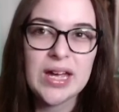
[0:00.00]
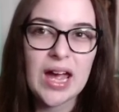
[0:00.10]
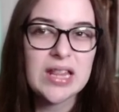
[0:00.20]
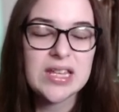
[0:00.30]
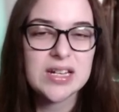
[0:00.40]

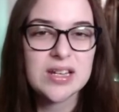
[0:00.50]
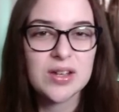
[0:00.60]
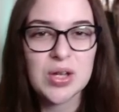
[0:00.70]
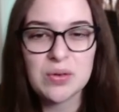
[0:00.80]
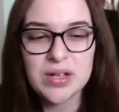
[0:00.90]
and
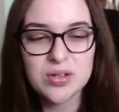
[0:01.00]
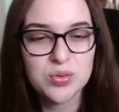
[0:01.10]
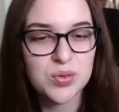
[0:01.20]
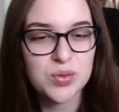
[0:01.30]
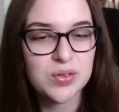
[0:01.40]
then going
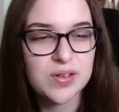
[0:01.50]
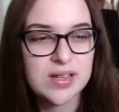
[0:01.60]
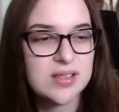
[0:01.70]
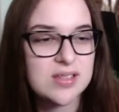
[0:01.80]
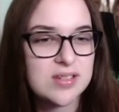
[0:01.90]
through
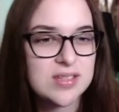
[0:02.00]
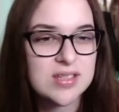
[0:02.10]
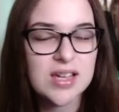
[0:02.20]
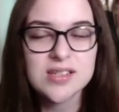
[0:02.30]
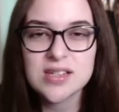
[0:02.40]
and just
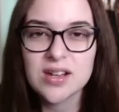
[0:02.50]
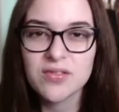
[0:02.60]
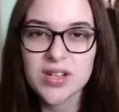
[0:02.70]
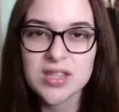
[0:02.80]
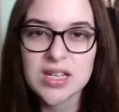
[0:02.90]
slicing
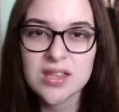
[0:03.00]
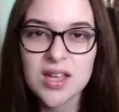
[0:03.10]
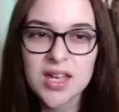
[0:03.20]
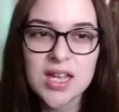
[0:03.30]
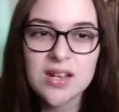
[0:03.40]
everything
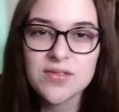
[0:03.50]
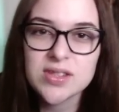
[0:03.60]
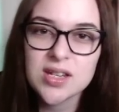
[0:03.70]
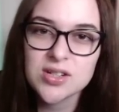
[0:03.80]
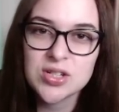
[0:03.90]
that can't even
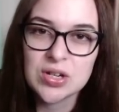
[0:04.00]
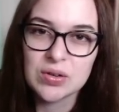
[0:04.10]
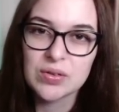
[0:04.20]
touch you.